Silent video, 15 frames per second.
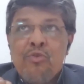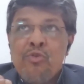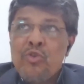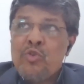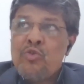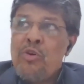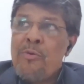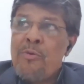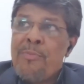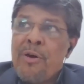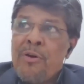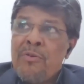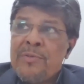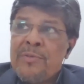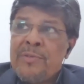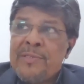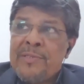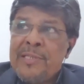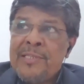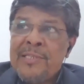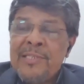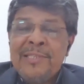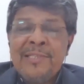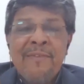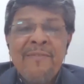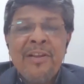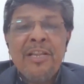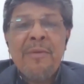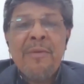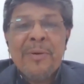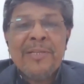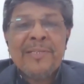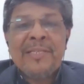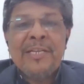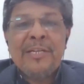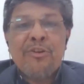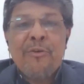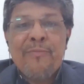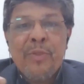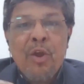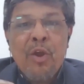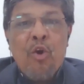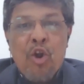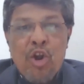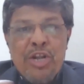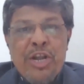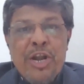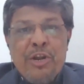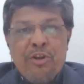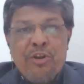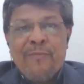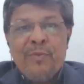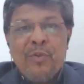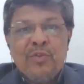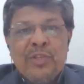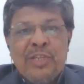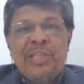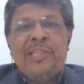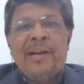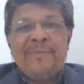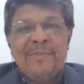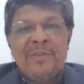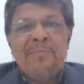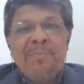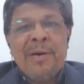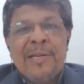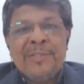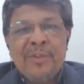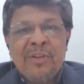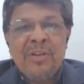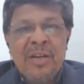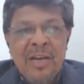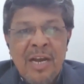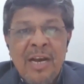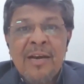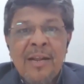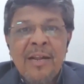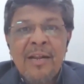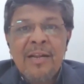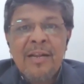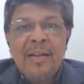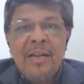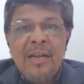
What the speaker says: Close to about 60-70% of the content of those 3,000 parts on the car